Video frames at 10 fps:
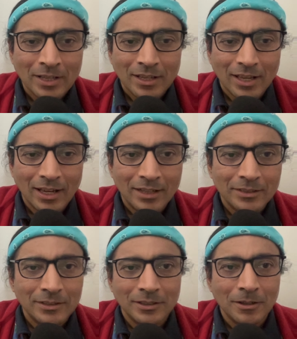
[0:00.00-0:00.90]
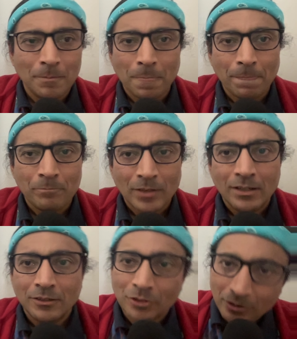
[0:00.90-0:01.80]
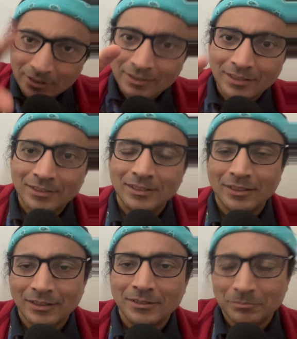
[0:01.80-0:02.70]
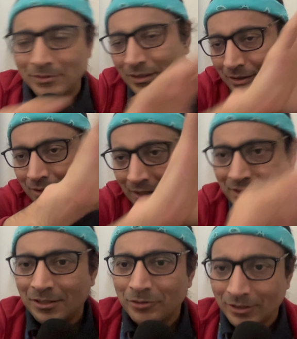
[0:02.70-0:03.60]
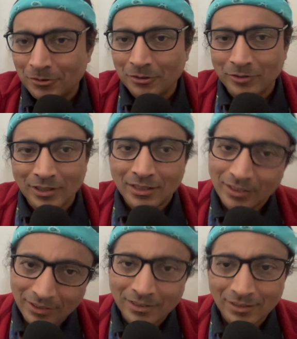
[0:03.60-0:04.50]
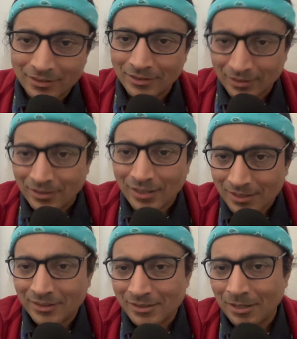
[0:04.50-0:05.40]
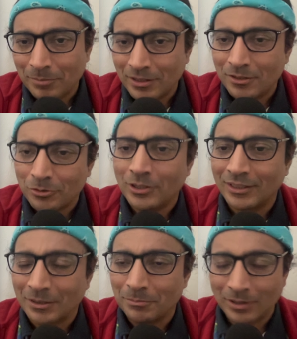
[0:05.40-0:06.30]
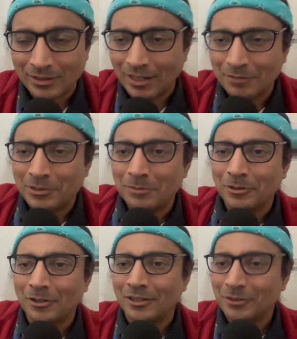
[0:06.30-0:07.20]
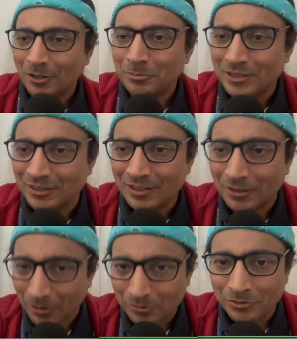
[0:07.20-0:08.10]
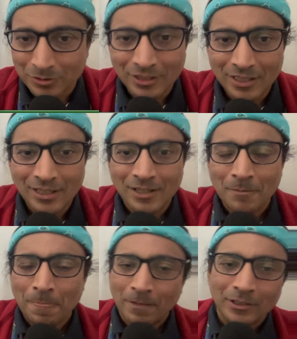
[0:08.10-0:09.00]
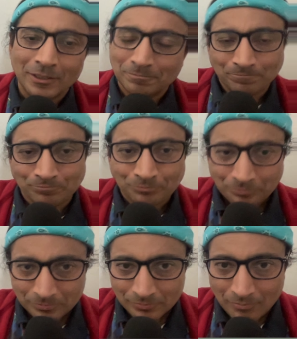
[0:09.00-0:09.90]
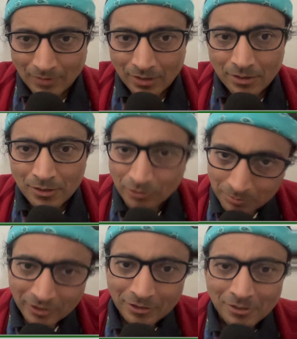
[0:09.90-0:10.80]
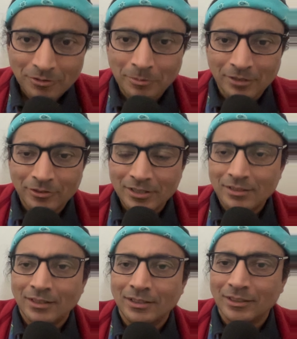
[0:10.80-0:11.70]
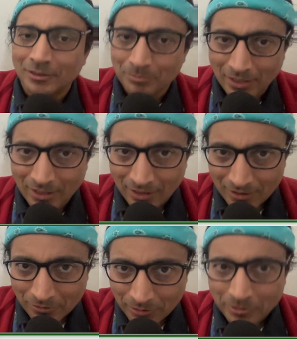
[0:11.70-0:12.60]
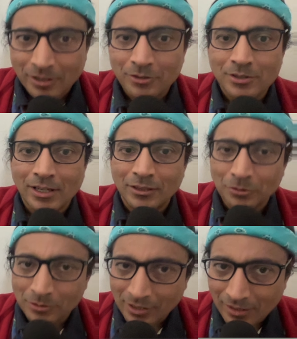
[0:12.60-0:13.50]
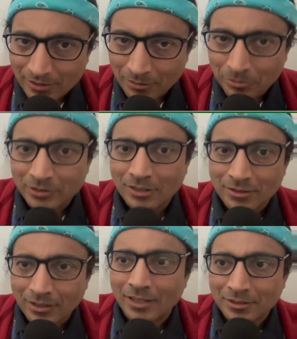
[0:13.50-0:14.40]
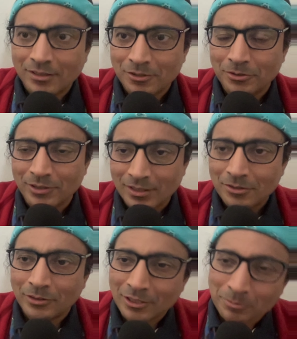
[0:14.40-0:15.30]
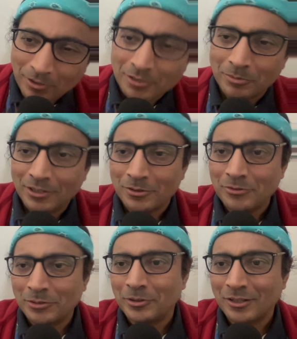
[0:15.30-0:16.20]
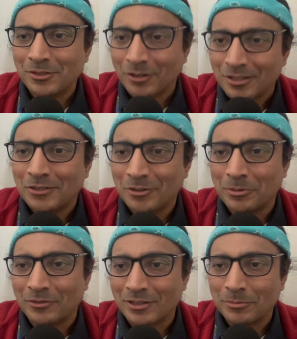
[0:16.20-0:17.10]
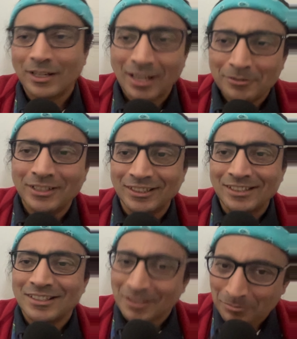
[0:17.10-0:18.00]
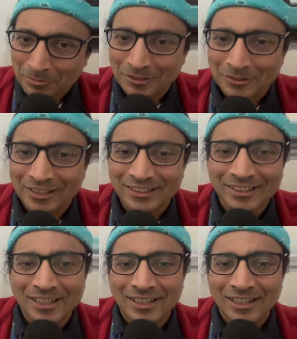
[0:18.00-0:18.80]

And Dr. Greger strategy for the cooked world, he has an example, he's cooking them, but I have become a raw person, the food. Okay. Sweet potatoes for breakfast. Sweet potatoes and whole grains are both starch-rich sources, so it is possible to use sweet potatoes also for breakfast, but I haven't done it. Some people do that.